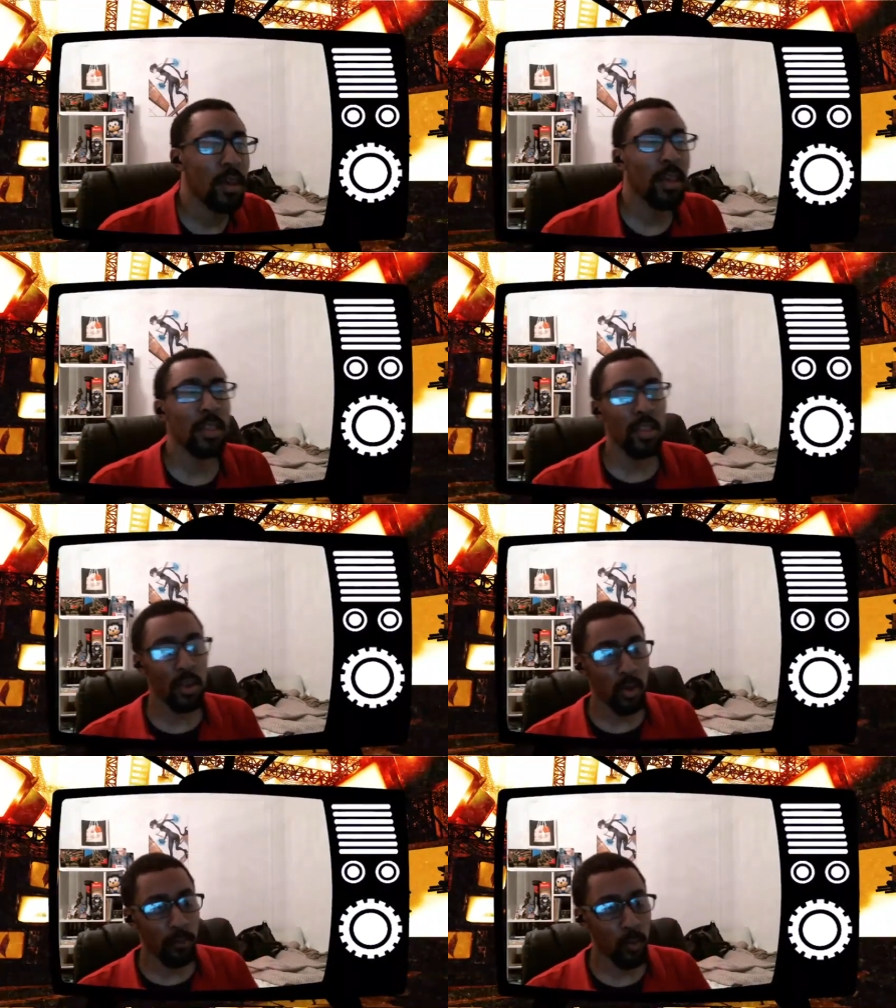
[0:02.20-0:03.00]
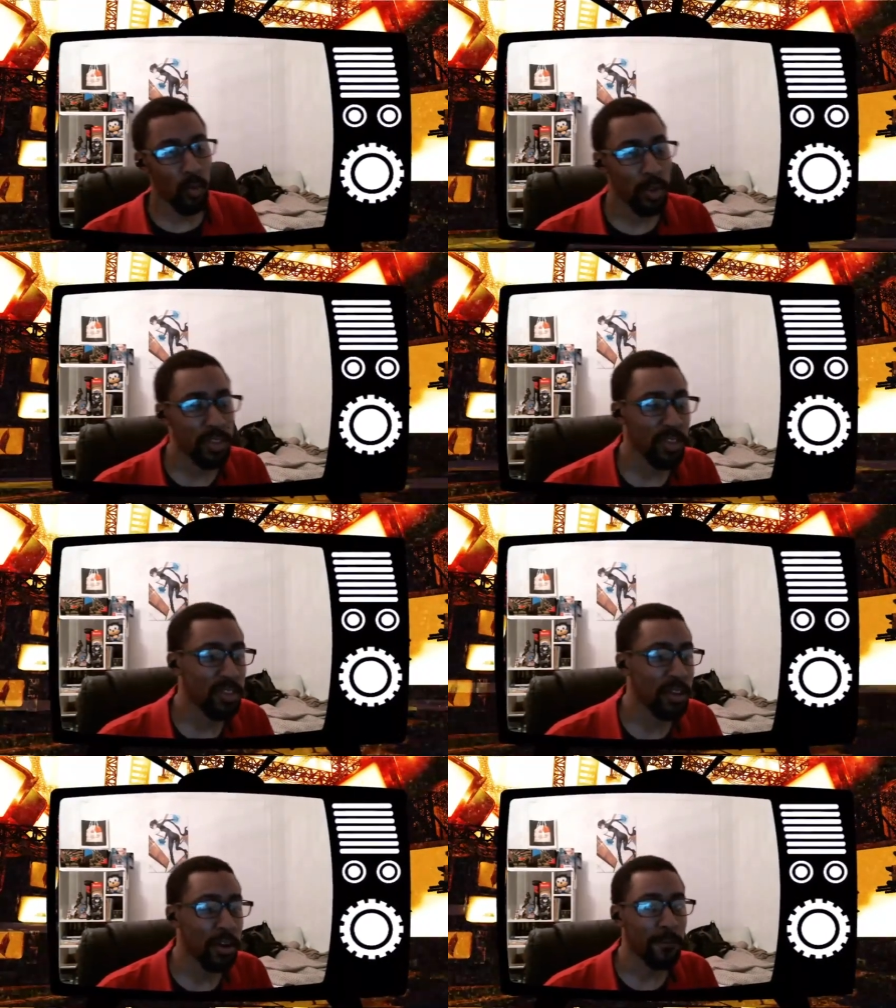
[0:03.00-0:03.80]
Hello everyone, this is
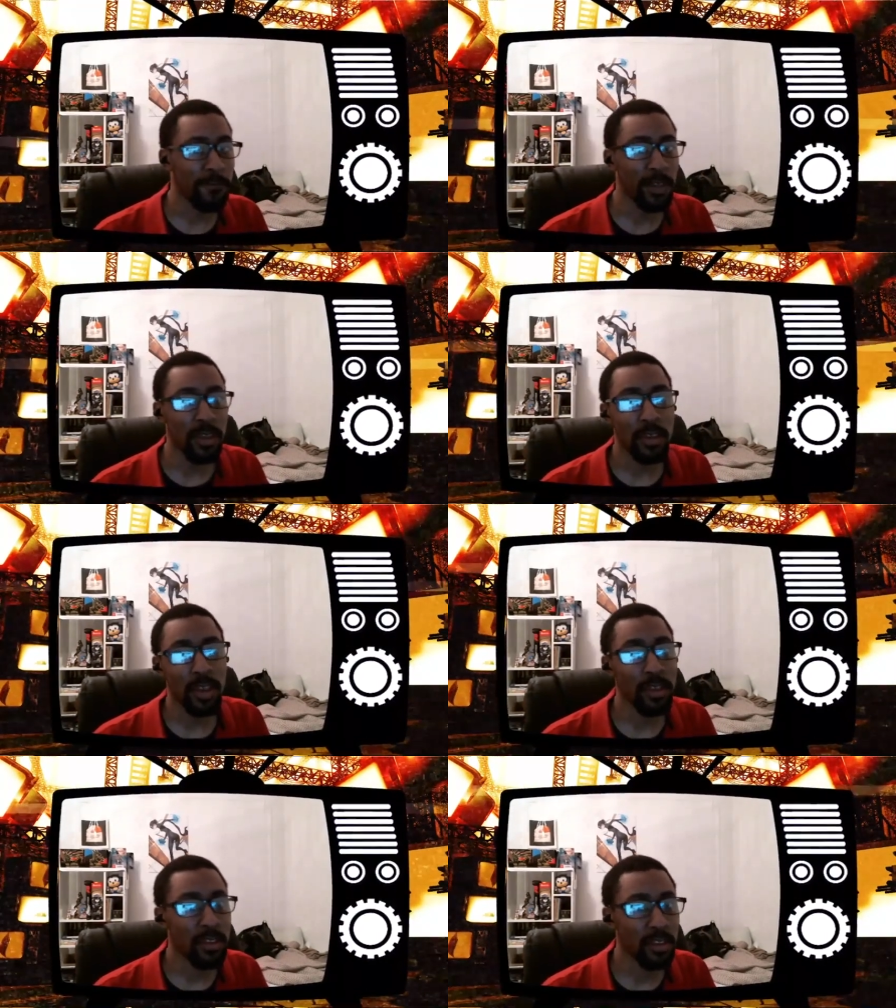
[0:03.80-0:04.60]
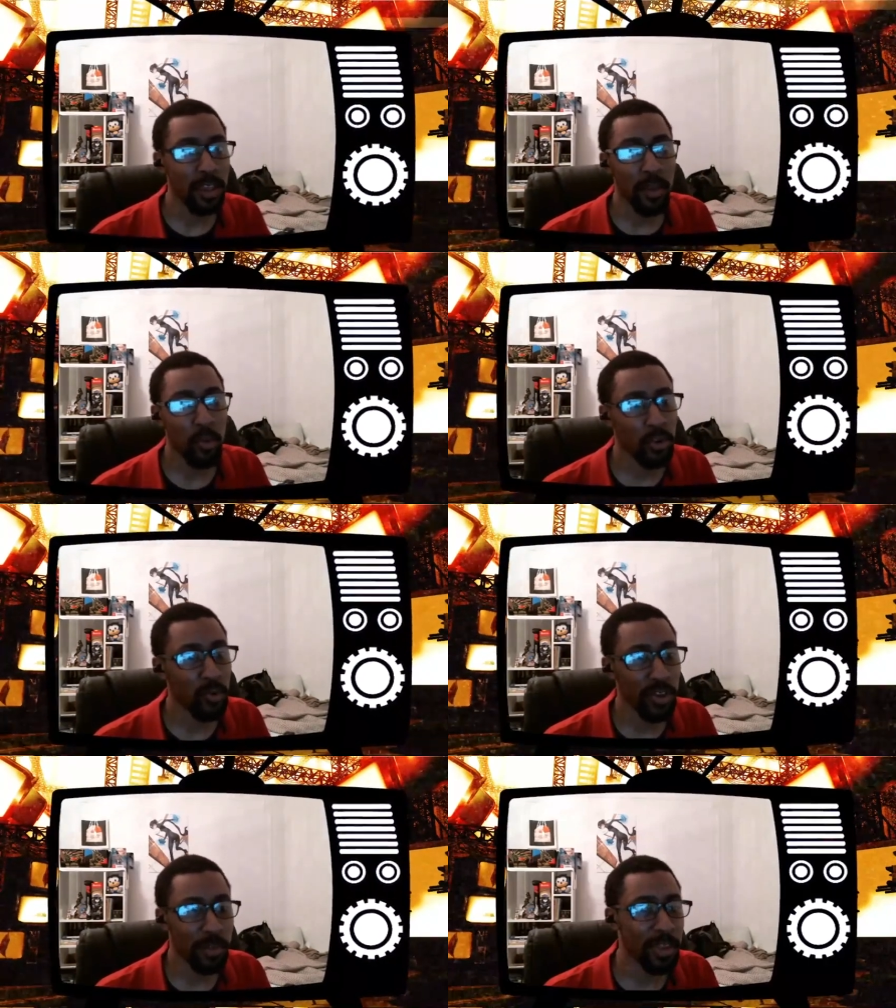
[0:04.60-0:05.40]
Sonic Fiend, and today we're
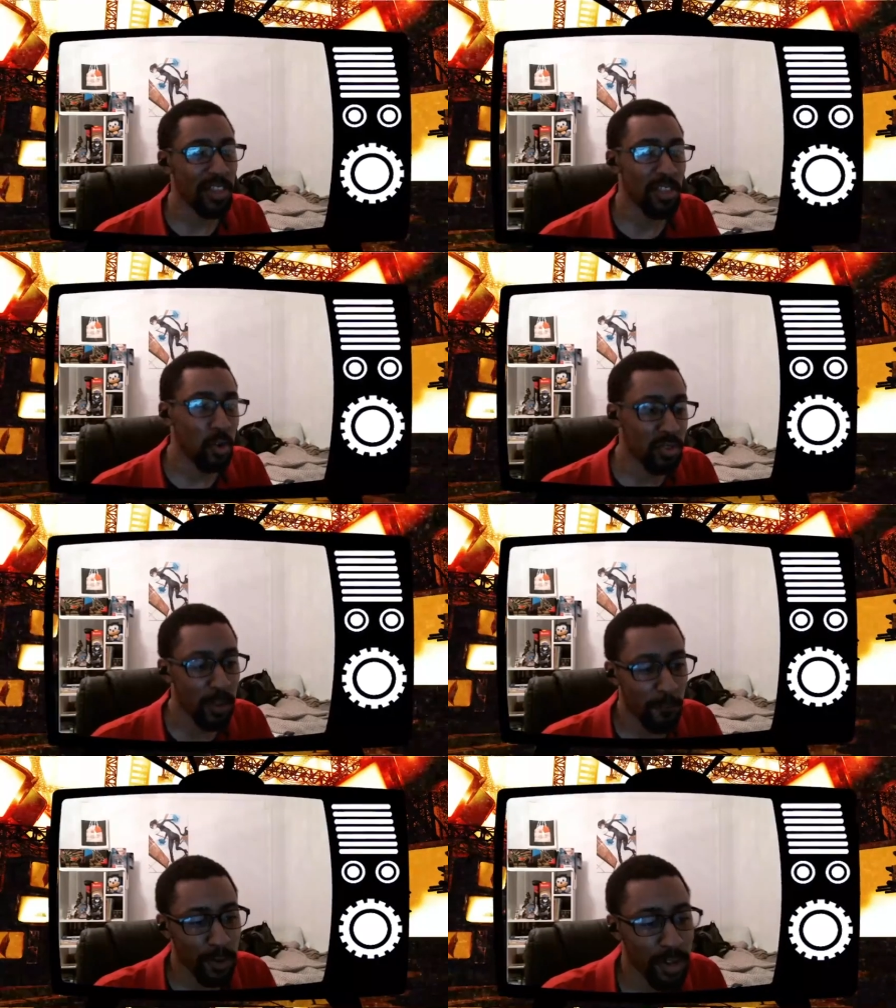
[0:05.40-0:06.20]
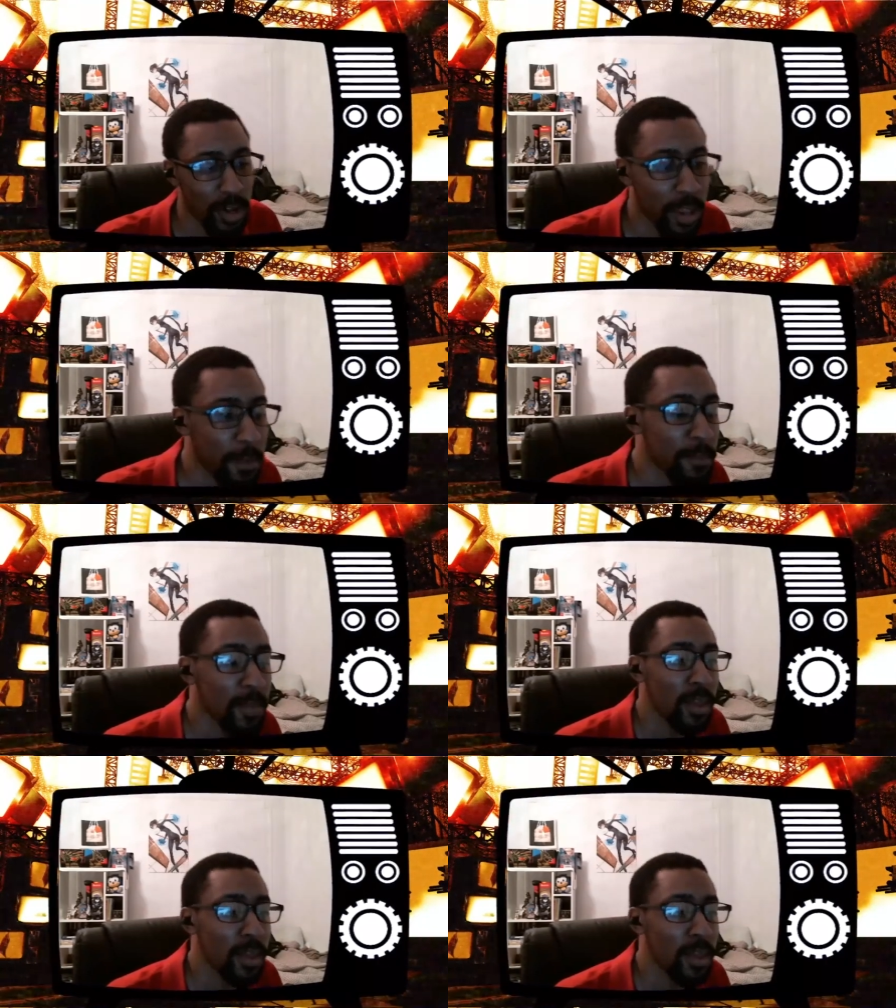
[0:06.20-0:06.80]
doing something a little different today.